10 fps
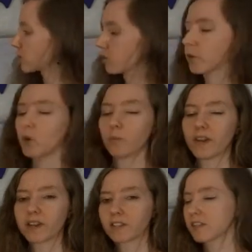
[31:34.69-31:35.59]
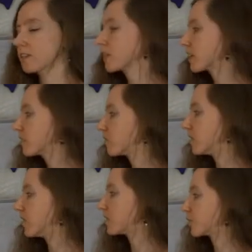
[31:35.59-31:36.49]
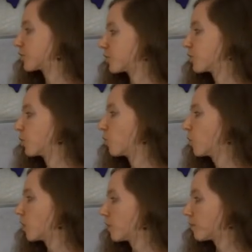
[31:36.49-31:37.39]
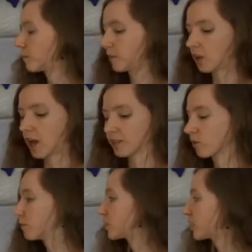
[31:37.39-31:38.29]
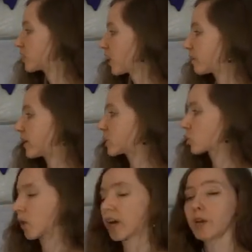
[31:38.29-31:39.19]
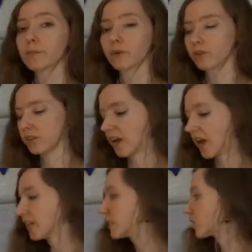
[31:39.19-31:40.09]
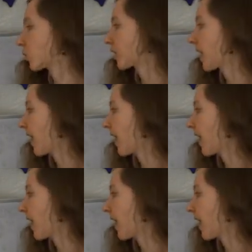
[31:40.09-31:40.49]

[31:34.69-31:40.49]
this a little bit because this isn't convenient to plot. So I'm just going to start by squaring both sides. So we're going to